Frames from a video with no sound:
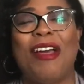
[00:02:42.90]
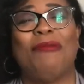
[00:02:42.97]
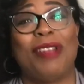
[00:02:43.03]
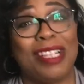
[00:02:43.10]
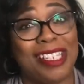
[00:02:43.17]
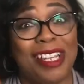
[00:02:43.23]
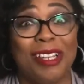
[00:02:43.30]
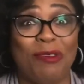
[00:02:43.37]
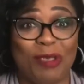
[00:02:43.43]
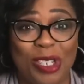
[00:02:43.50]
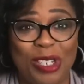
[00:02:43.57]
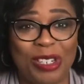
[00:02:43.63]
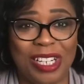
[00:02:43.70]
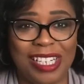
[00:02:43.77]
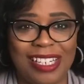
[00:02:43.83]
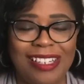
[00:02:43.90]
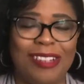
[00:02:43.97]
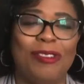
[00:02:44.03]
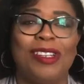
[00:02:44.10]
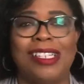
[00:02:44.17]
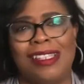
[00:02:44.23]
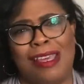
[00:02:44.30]
now, I'm not telling you what you need to
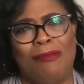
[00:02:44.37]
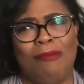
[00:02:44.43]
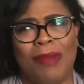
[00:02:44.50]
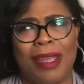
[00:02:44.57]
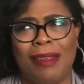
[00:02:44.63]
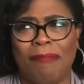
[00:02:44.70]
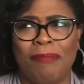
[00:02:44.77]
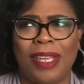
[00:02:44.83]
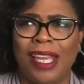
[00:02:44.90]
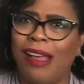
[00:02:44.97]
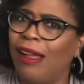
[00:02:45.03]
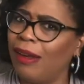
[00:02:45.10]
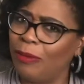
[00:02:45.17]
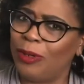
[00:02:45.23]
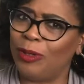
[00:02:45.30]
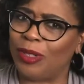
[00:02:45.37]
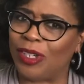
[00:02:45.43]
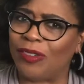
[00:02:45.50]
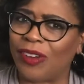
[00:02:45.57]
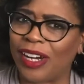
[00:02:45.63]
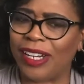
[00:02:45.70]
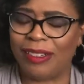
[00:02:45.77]
do because that might be kind of
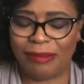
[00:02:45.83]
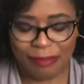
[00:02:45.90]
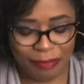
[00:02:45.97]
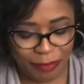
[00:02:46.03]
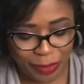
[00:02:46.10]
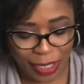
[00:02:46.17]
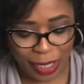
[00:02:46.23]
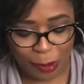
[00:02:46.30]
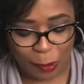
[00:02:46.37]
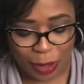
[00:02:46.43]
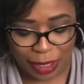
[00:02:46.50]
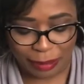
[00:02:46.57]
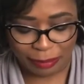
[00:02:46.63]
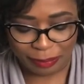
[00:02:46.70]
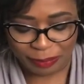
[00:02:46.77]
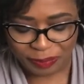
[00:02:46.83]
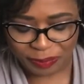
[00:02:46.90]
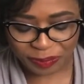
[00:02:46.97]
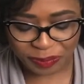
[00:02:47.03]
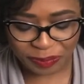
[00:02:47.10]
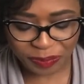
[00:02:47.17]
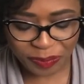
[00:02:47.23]
bougie, right? But anyway,
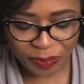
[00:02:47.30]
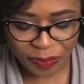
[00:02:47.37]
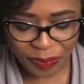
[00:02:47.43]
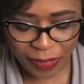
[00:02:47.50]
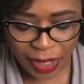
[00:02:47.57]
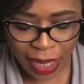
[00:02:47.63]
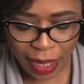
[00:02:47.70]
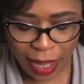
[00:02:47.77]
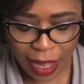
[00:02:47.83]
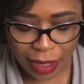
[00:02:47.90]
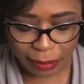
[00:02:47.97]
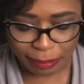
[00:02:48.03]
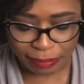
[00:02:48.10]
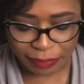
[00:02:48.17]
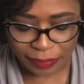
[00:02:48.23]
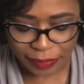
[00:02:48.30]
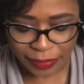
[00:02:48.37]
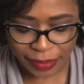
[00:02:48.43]
um,